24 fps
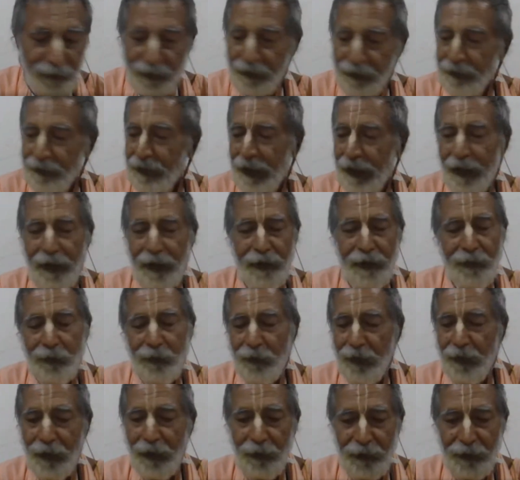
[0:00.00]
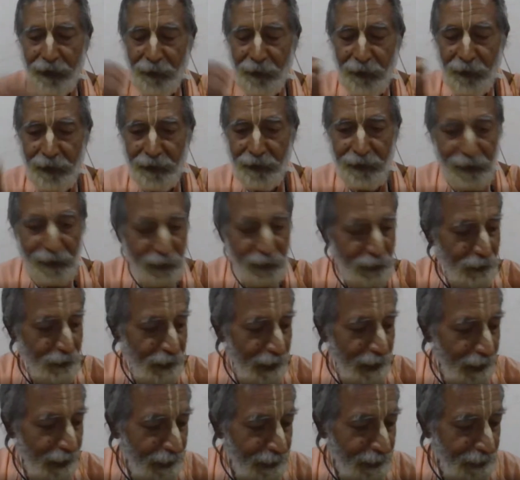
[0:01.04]
then we have given the
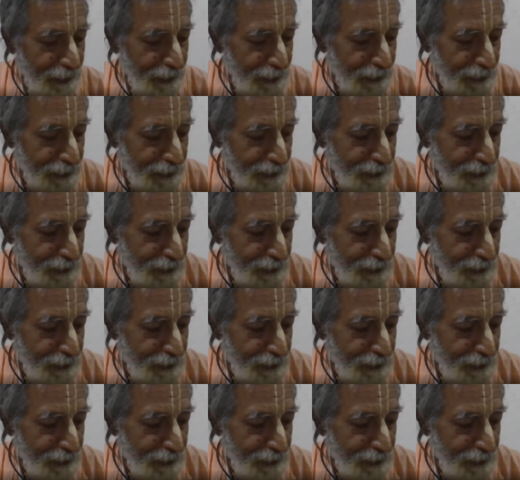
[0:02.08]
sand,